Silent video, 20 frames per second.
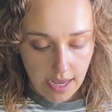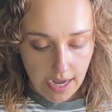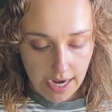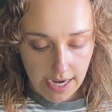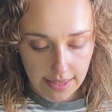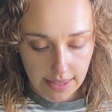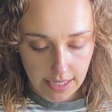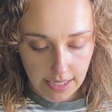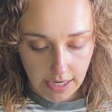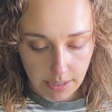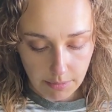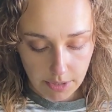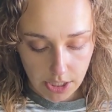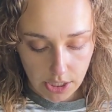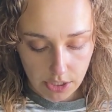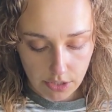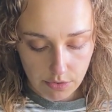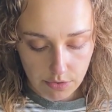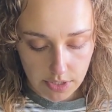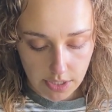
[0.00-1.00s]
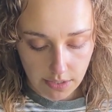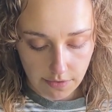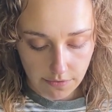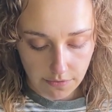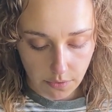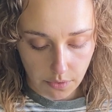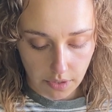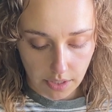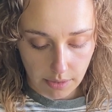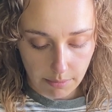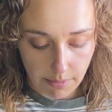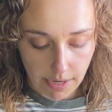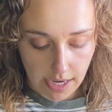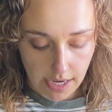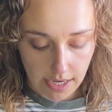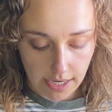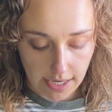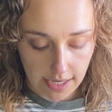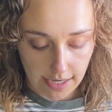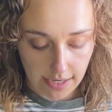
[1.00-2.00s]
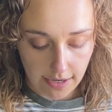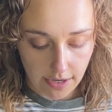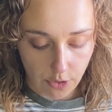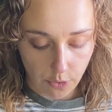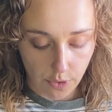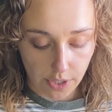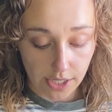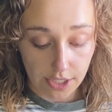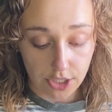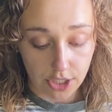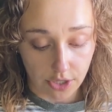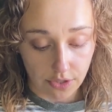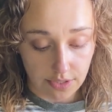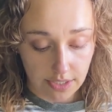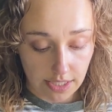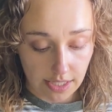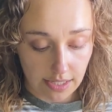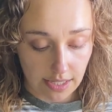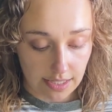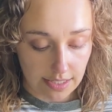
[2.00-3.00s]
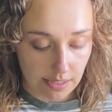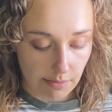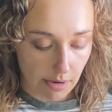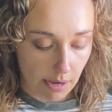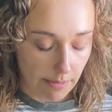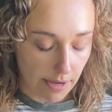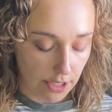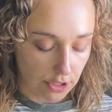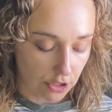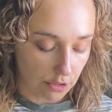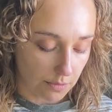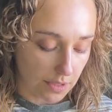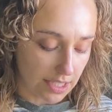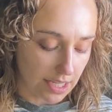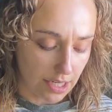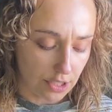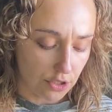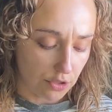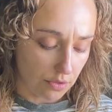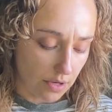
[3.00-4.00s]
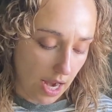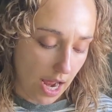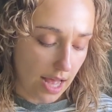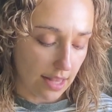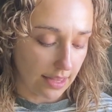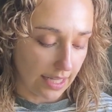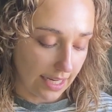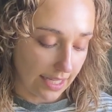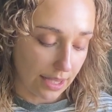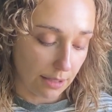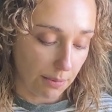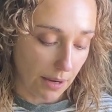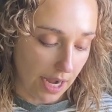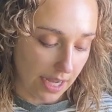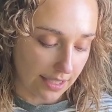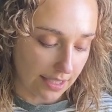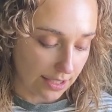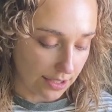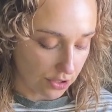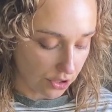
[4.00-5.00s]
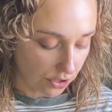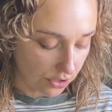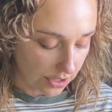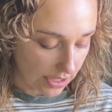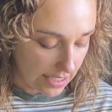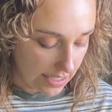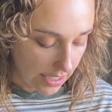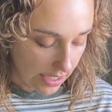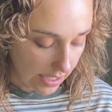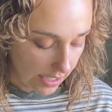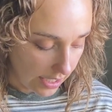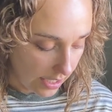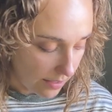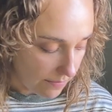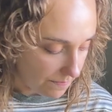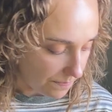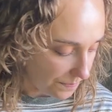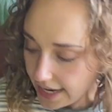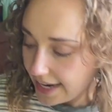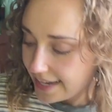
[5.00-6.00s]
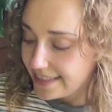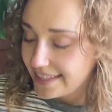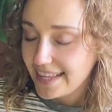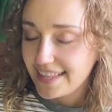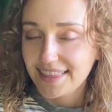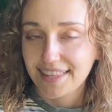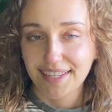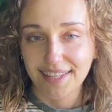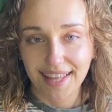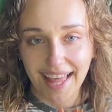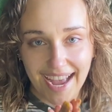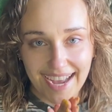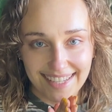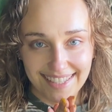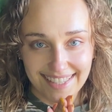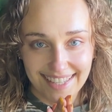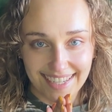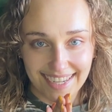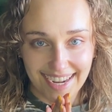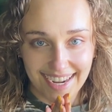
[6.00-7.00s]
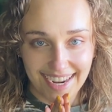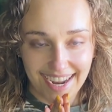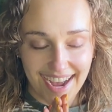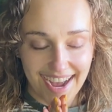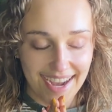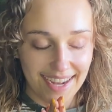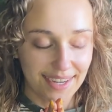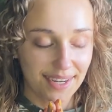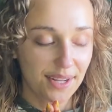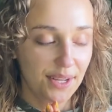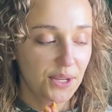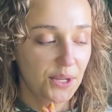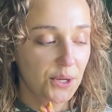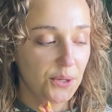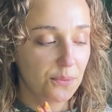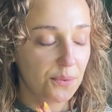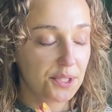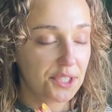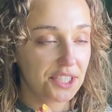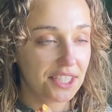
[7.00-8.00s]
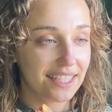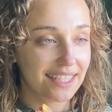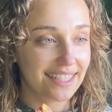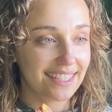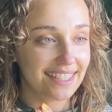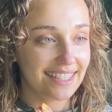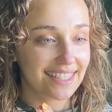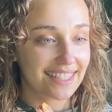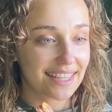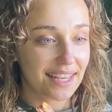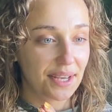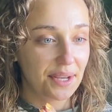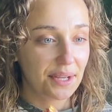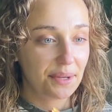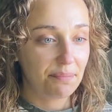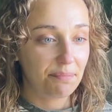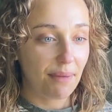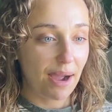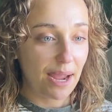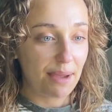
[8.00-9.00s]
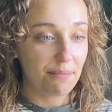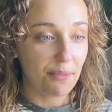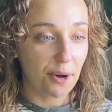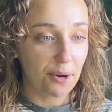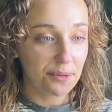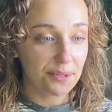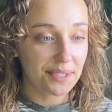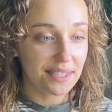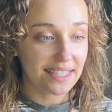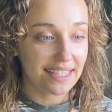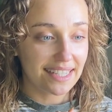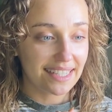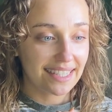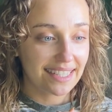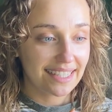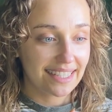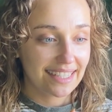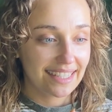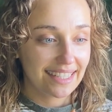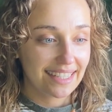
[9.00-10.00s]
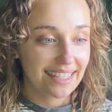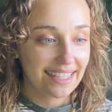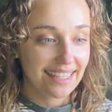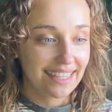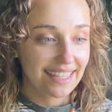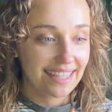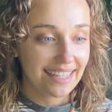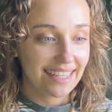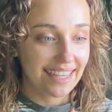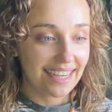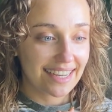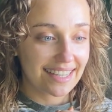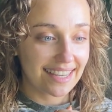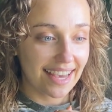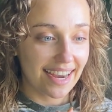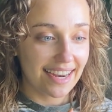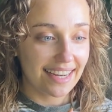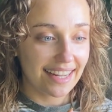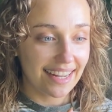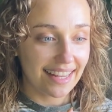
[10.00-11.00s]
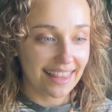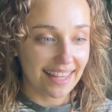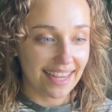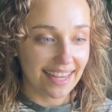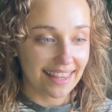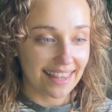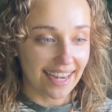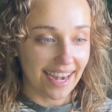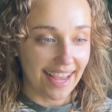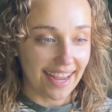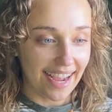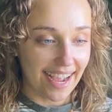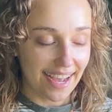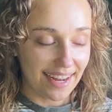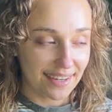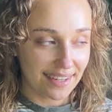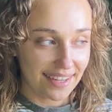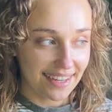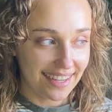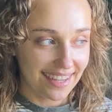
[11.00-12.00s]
I think I'm gonna use it for my Hoya Chelsea that's in my bedroom because I do not like the pot that it's currently sitting in. And then the last thing I got, which is my most exciting thing that I got